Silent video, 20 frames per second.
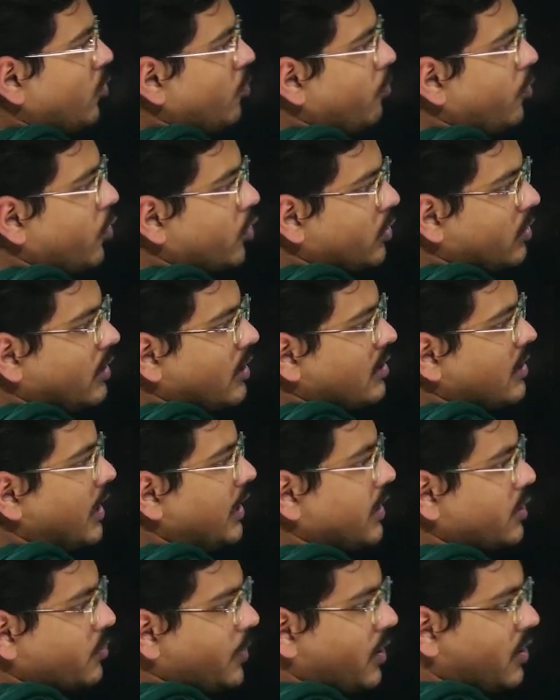both the
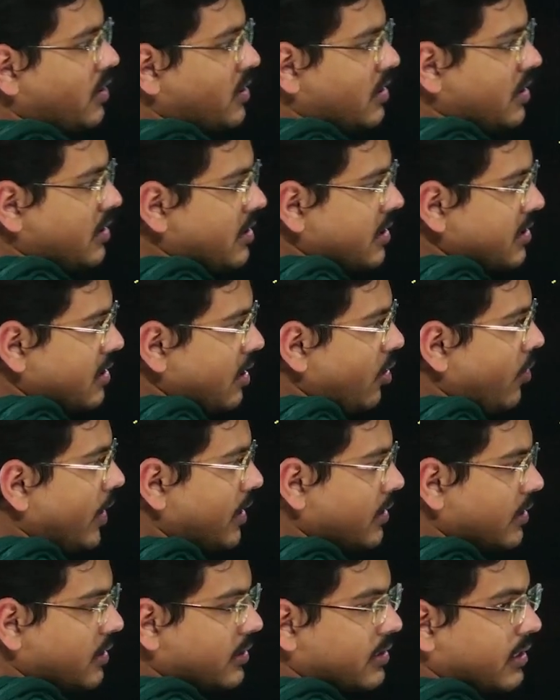sides because this is now
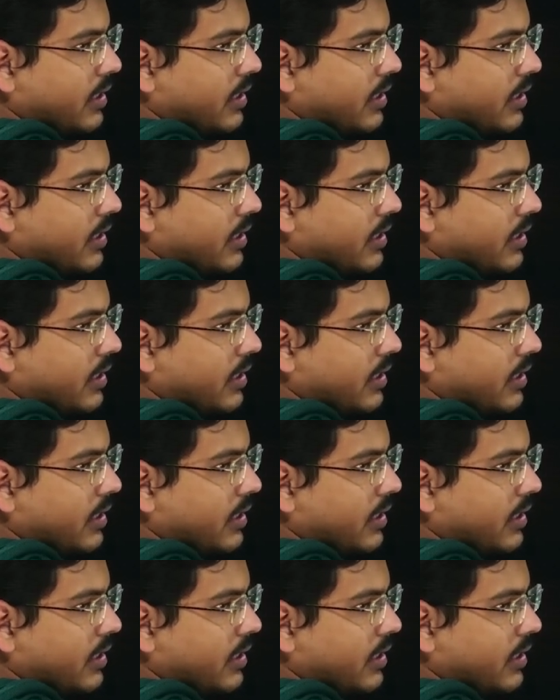at its